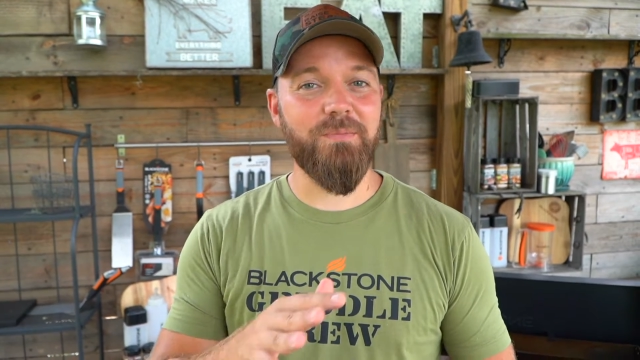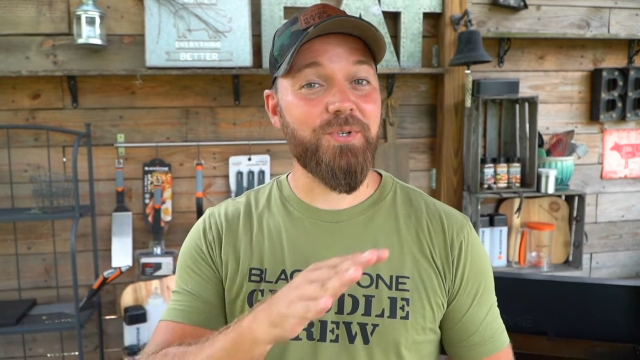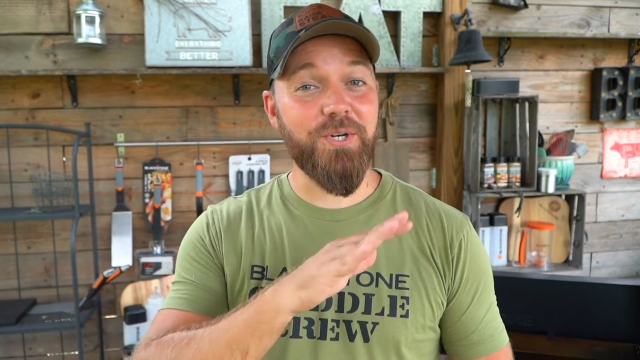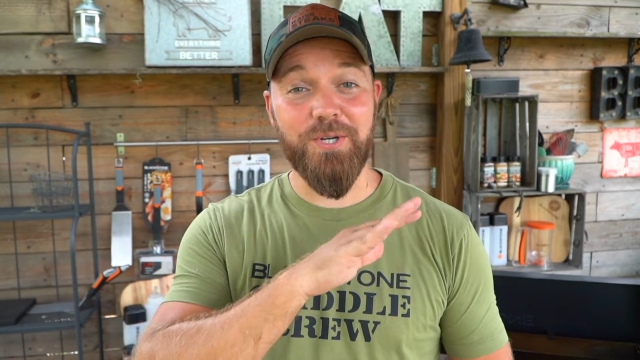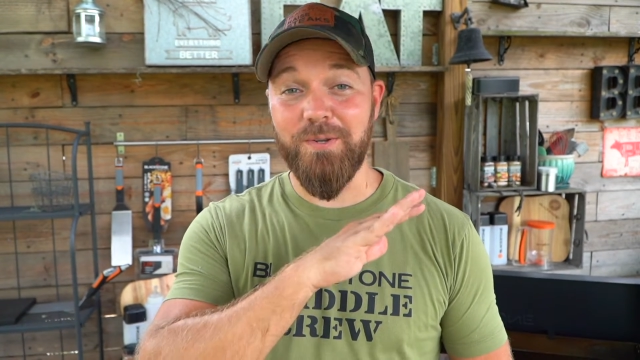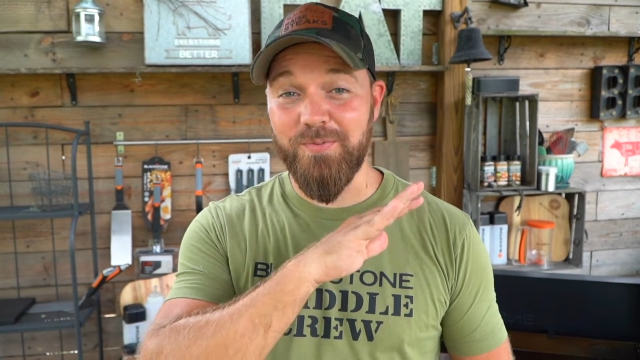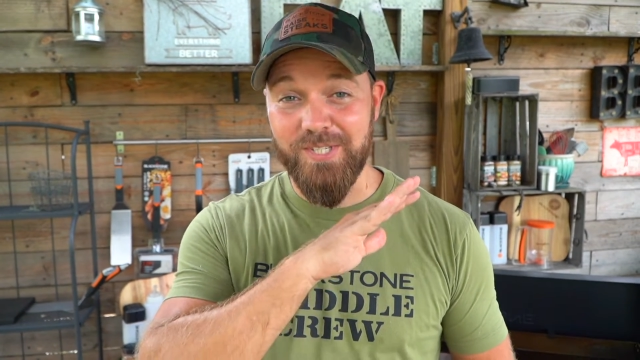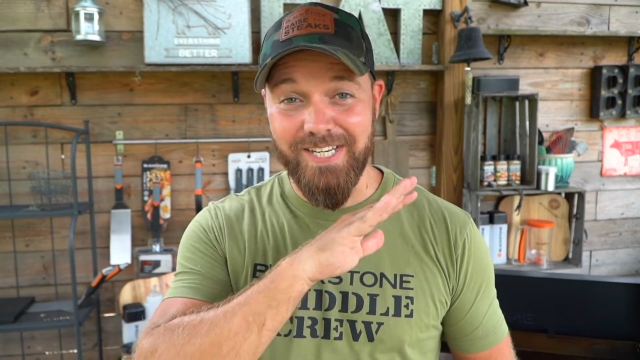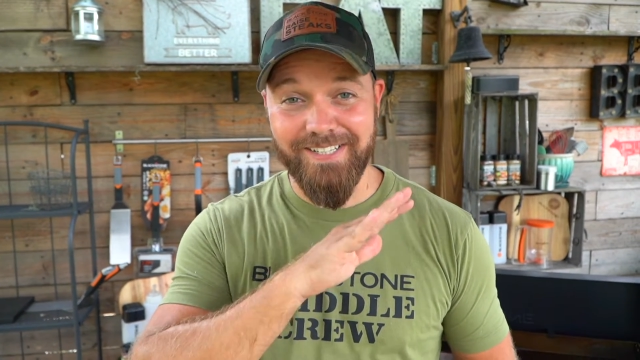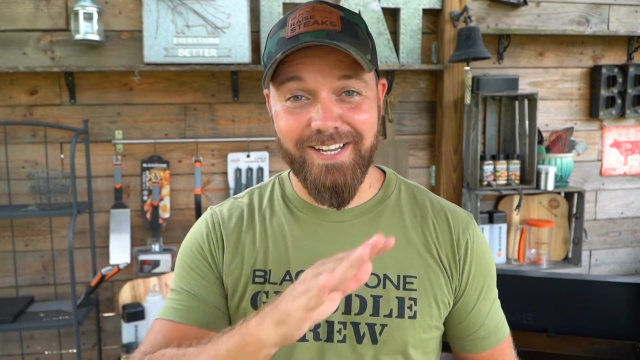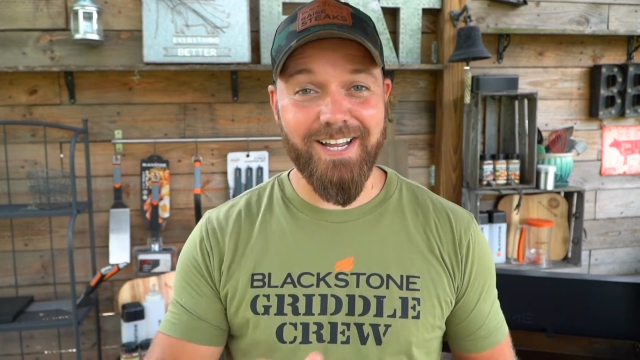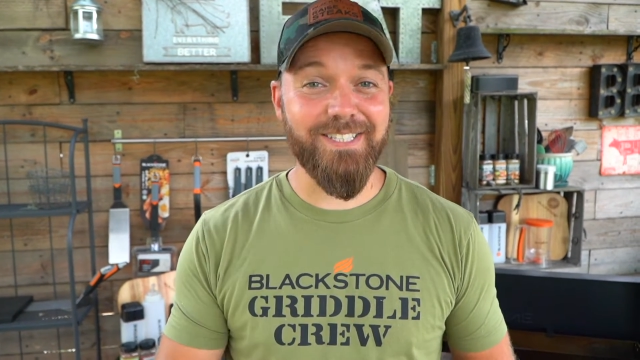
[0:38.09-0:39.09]
I'm sure you've
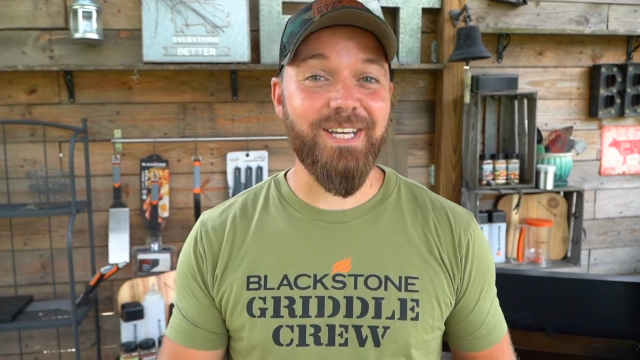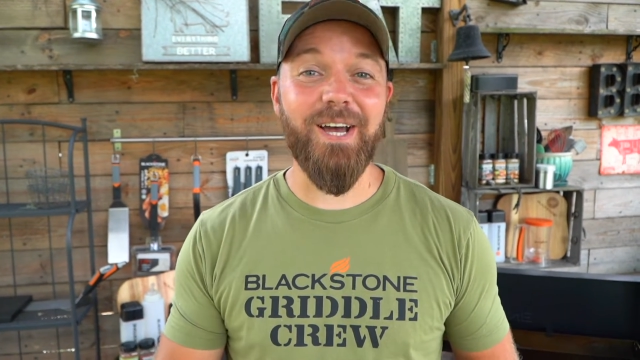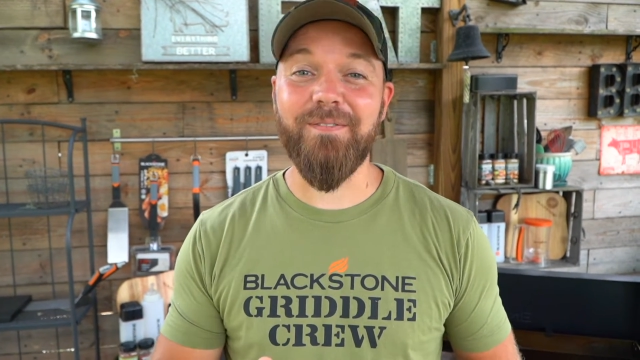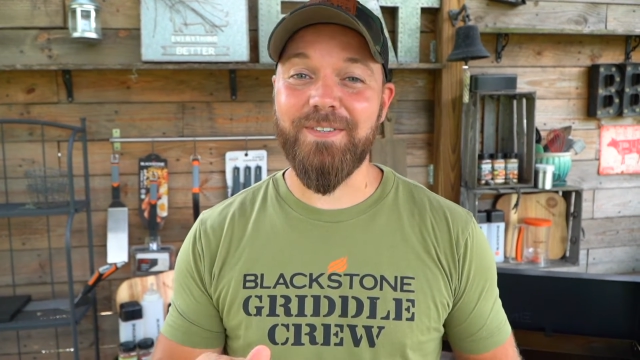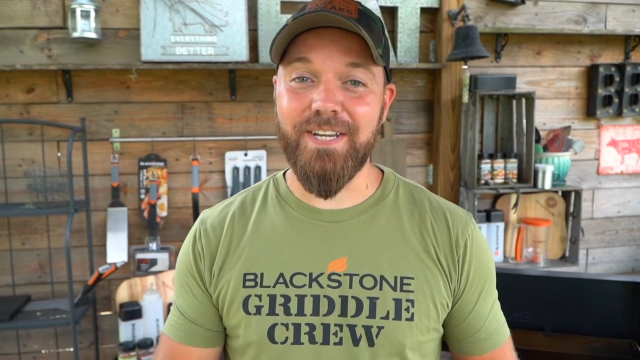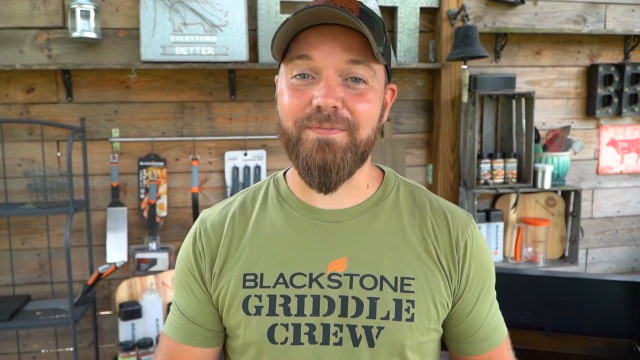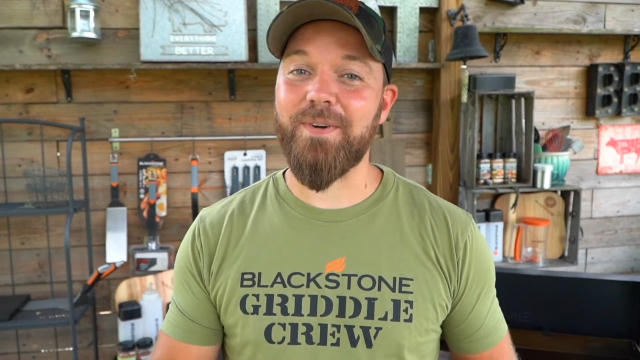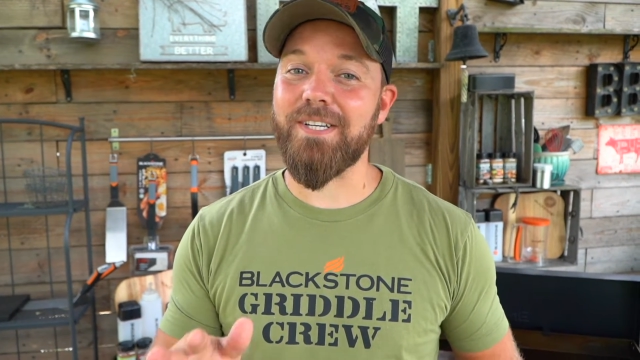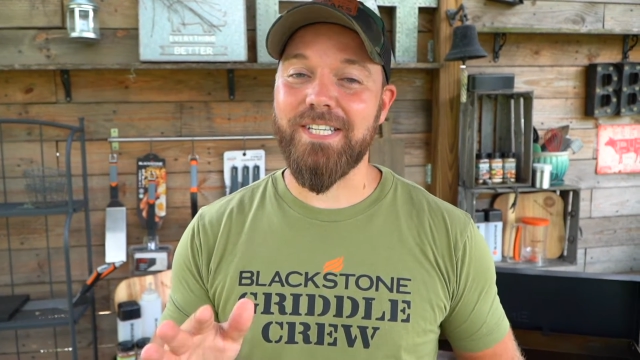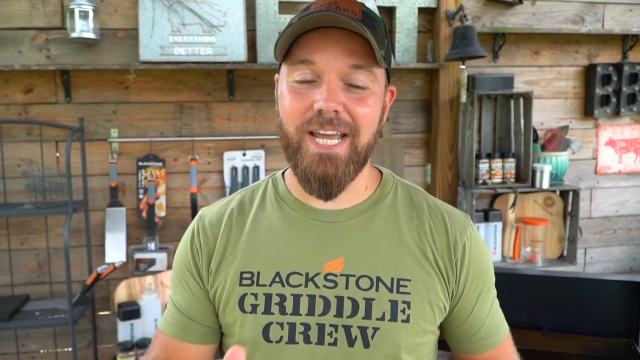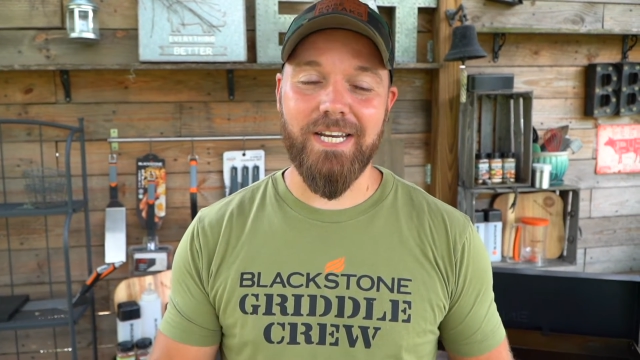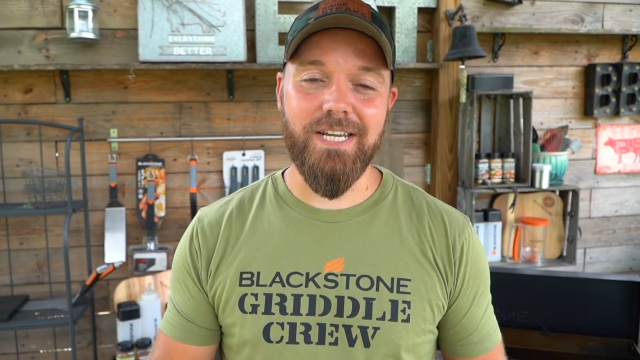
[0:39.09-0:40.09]
seen lots of
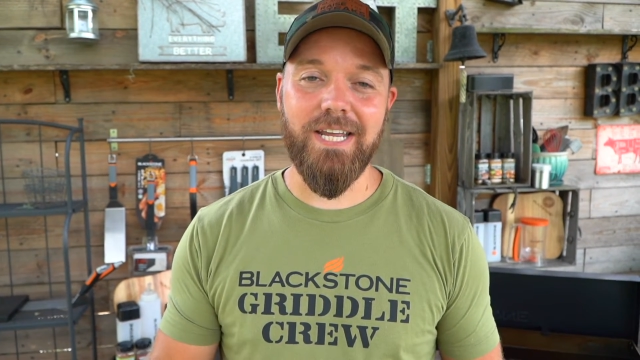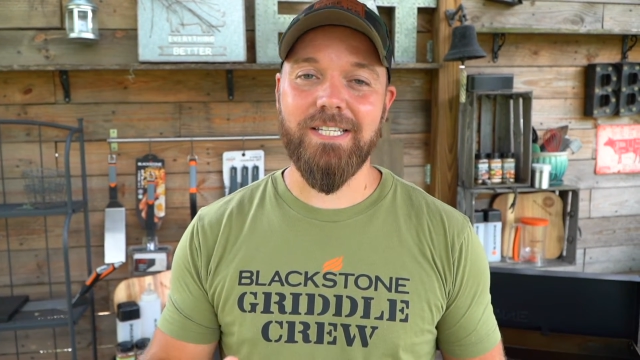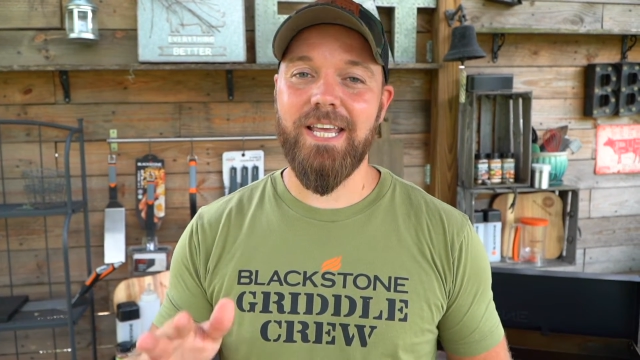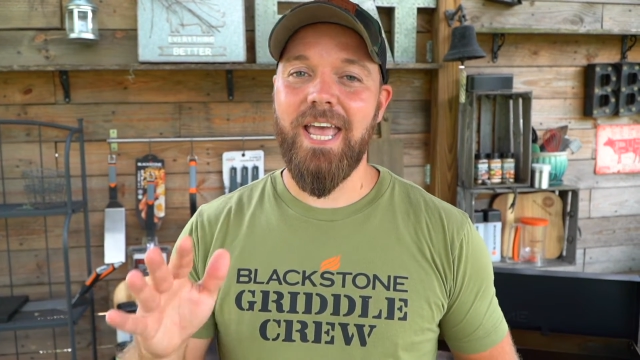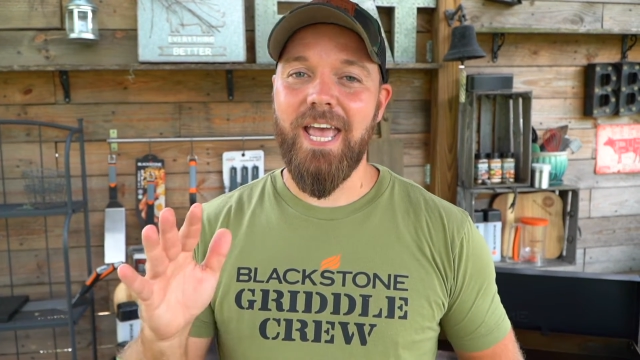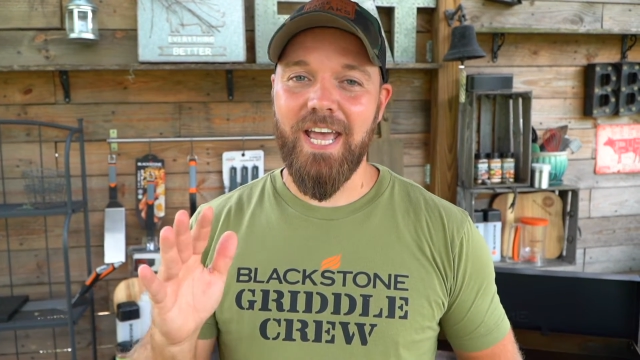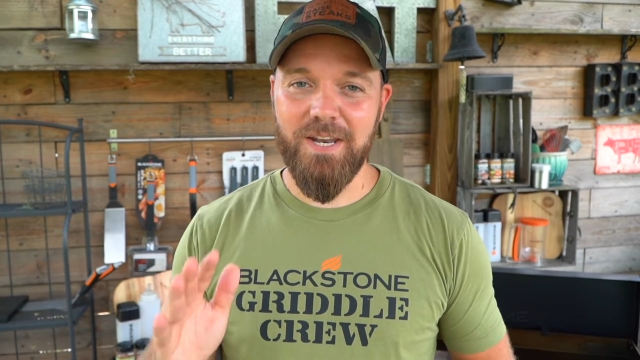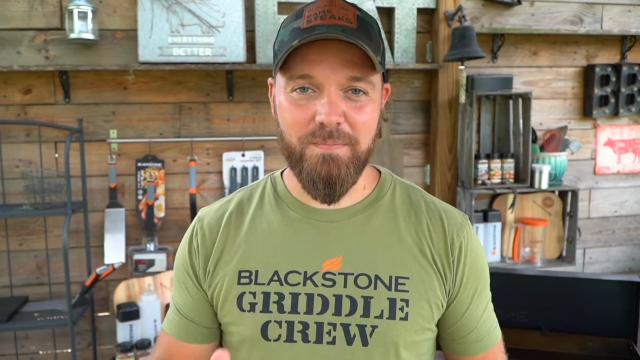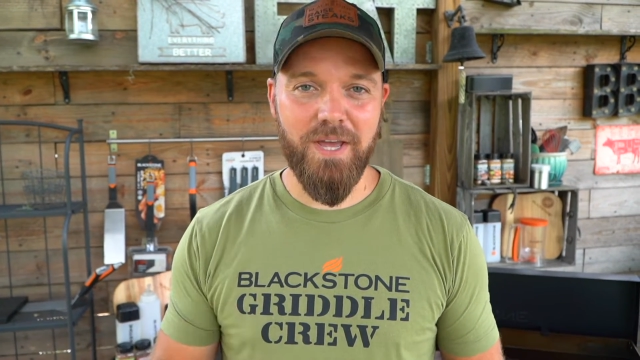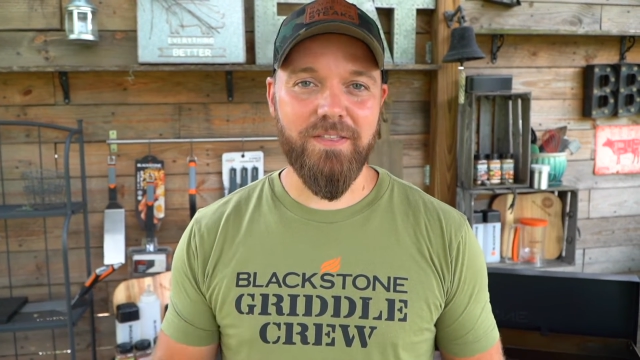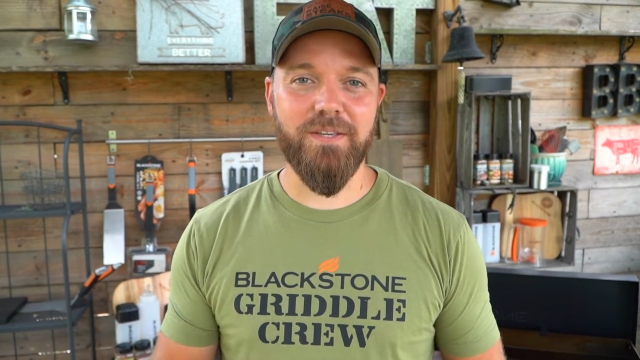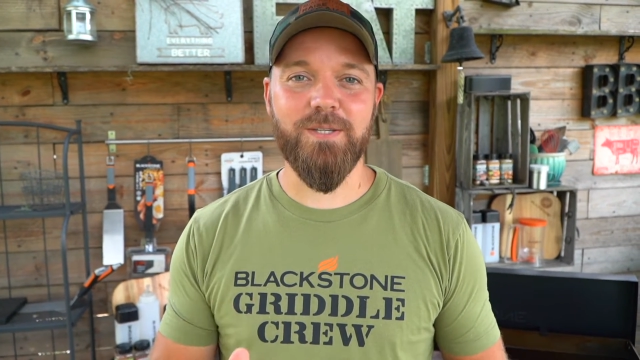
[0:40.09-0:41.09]
different techniques and
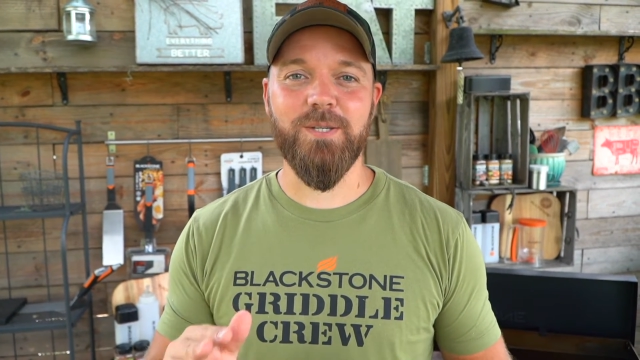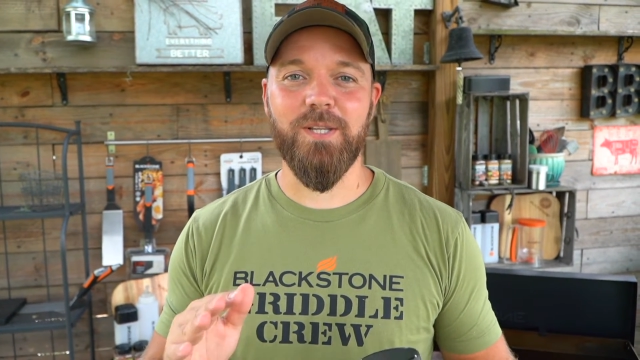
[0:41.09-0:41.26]
methods.